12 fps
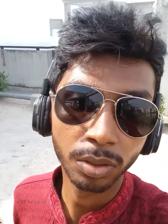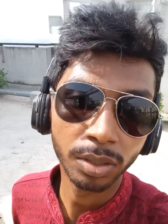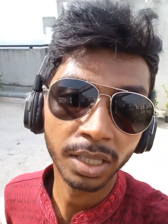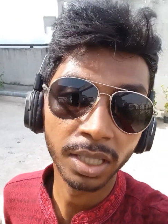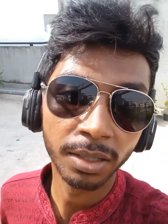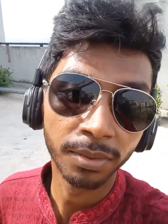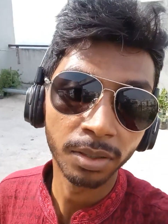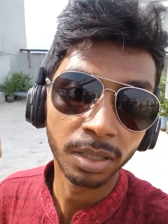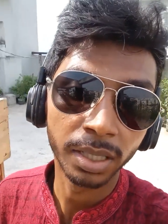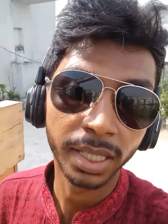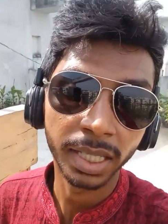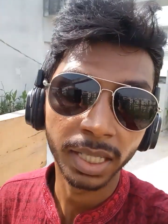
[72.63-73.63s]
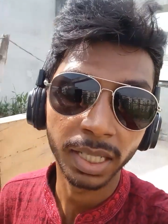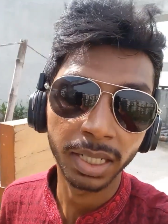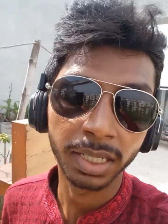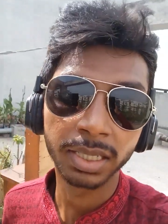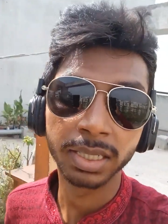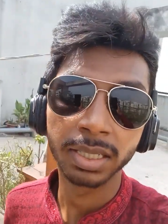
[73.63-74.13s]
evil
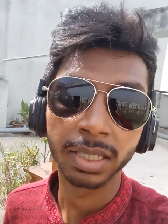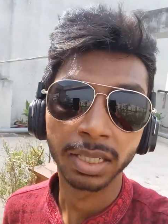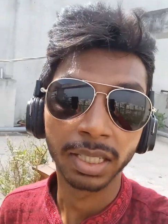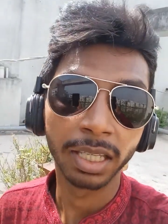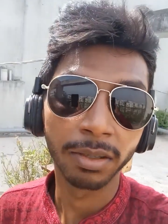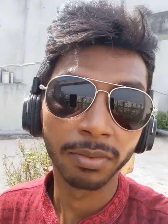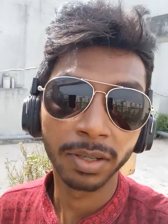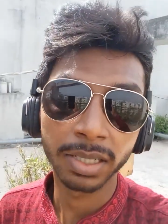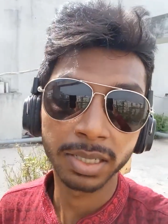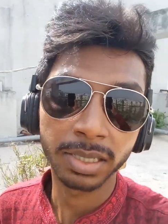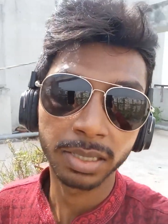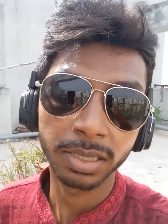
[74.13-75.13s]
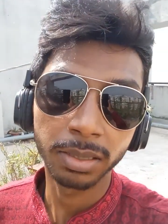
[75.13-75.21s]
deeds, give us